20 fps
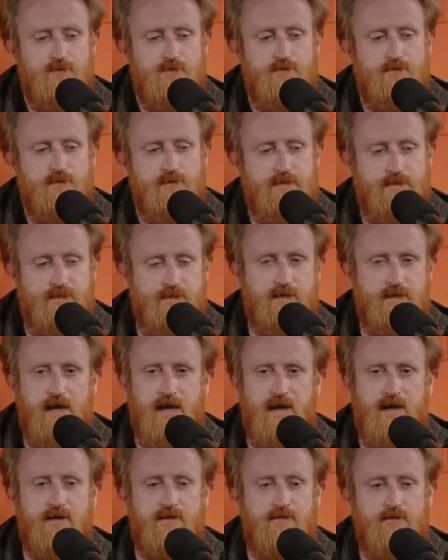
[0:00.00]
he
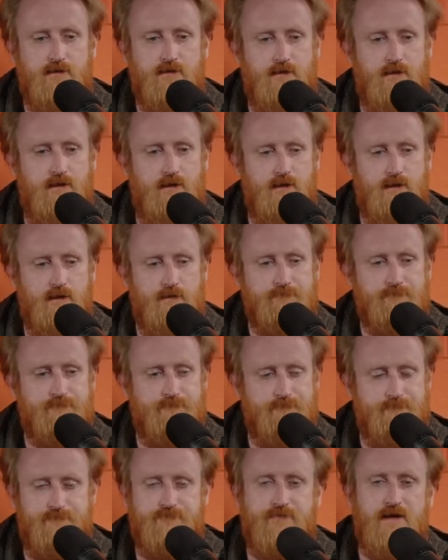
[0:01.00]
had a
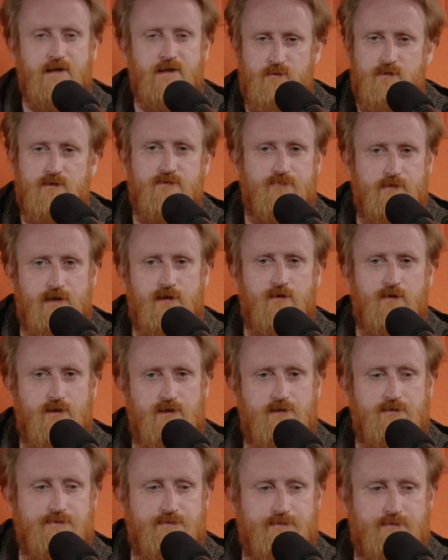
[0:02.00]
very
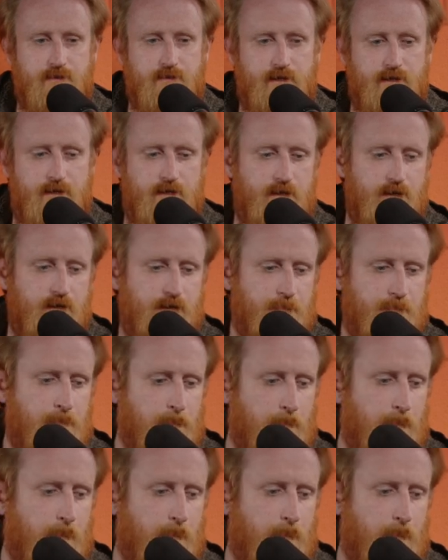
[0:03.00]
very uh,